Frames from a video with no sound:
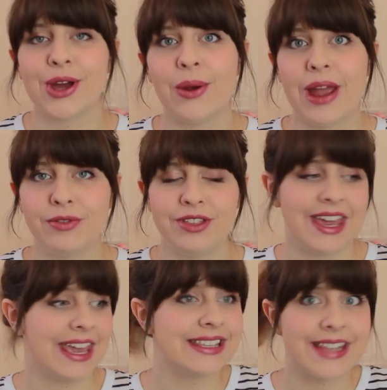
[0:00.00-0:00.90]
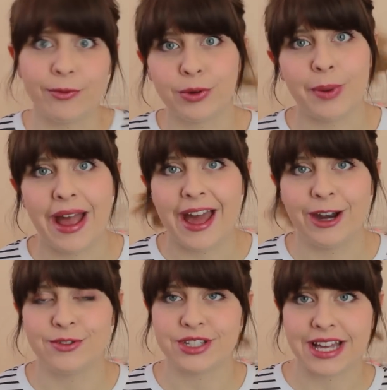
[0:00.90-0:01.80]
so everything is everywhere,
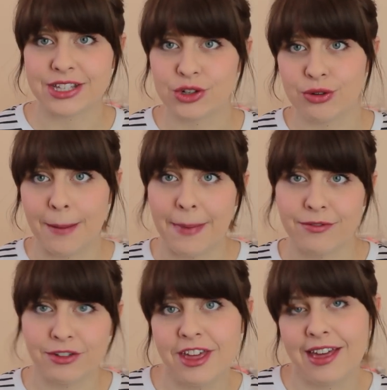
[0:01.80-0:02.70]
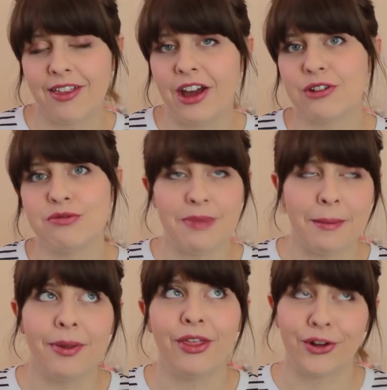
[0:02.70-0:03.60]
and I've just had to grab everything I can
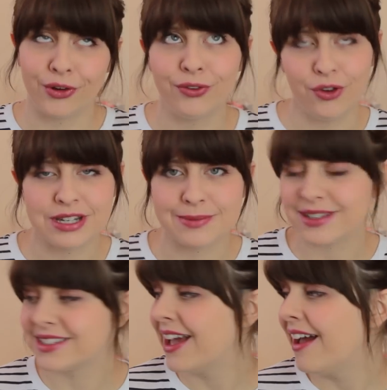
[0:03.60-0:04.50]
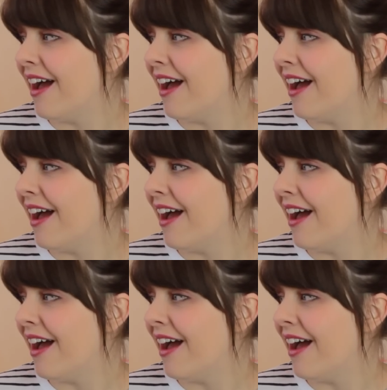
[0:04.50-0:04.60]
remember that I got for Christmas.